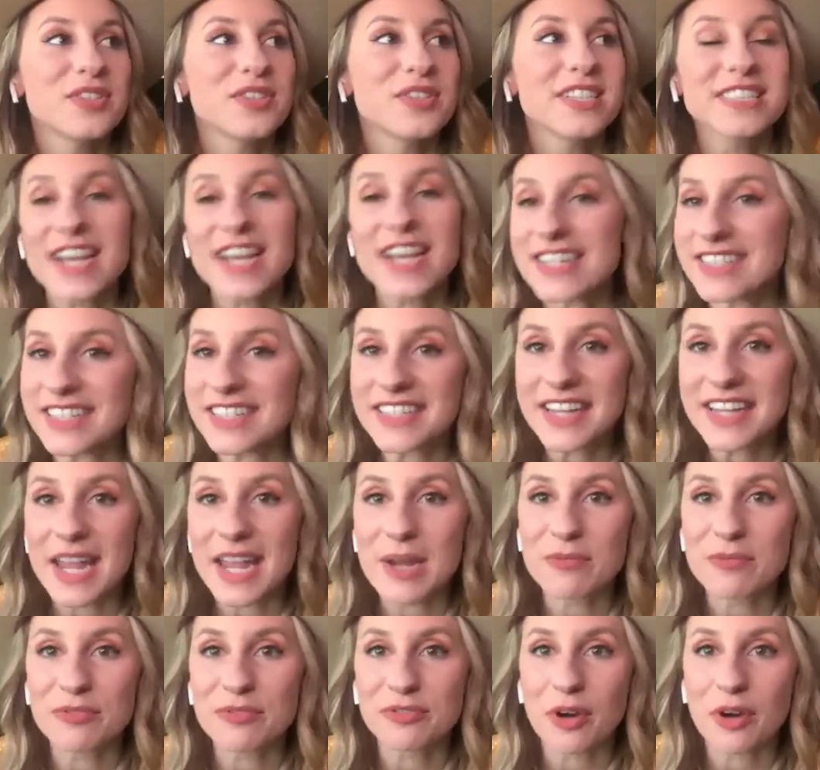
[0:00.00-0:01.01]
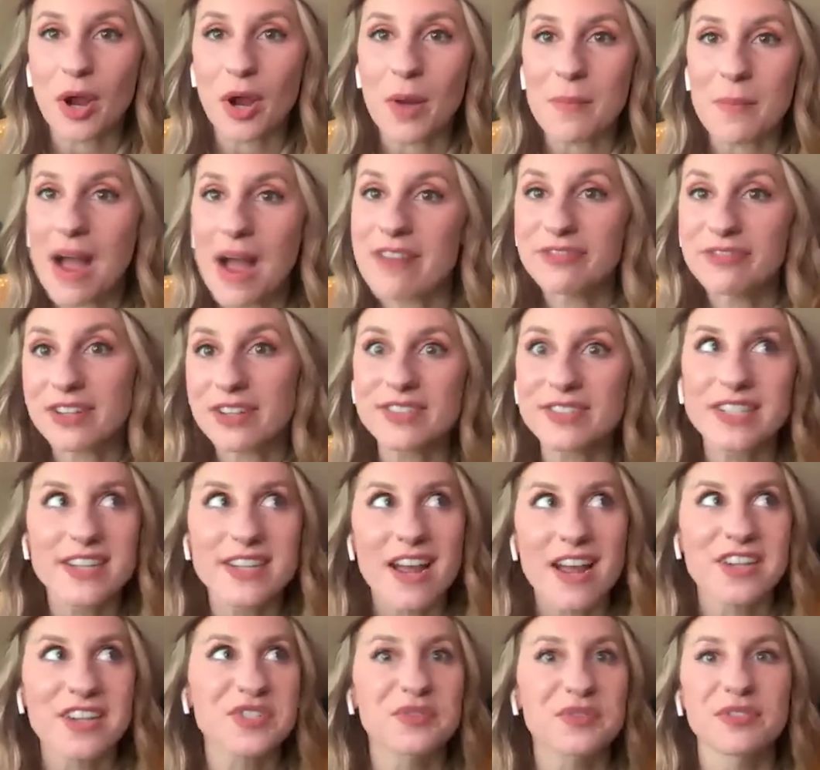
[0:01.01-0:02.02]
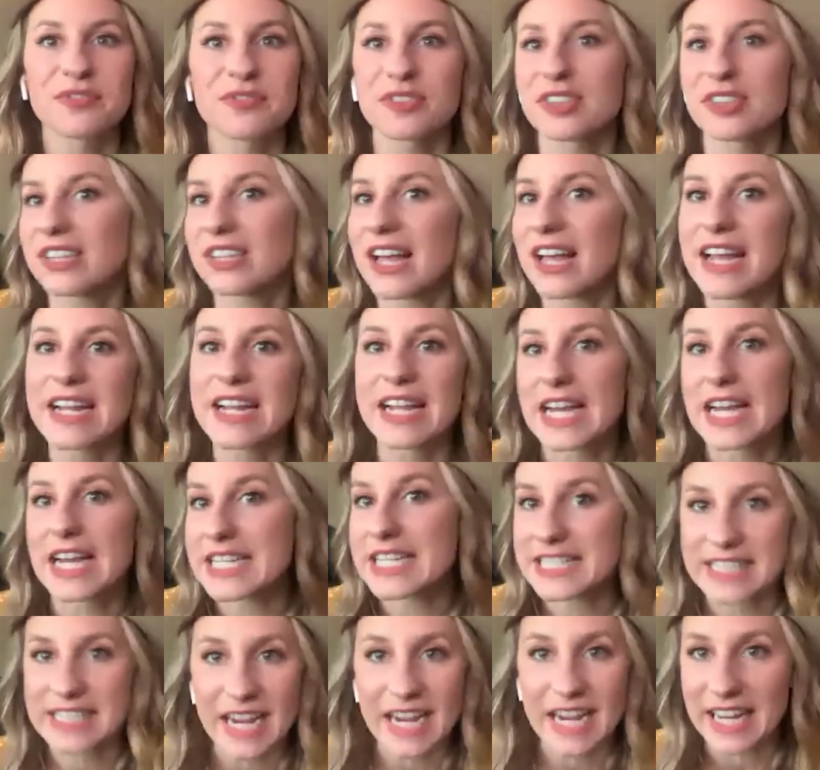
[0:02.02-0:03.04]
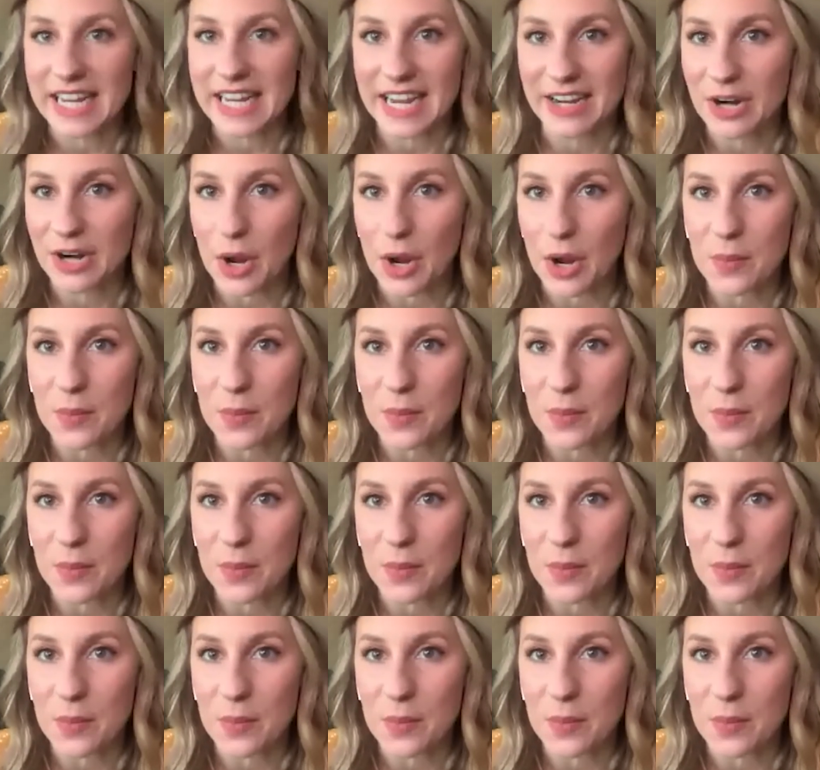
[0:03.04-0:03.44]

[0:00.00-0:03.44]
So this idea came from I've lived in Nashville for like a decade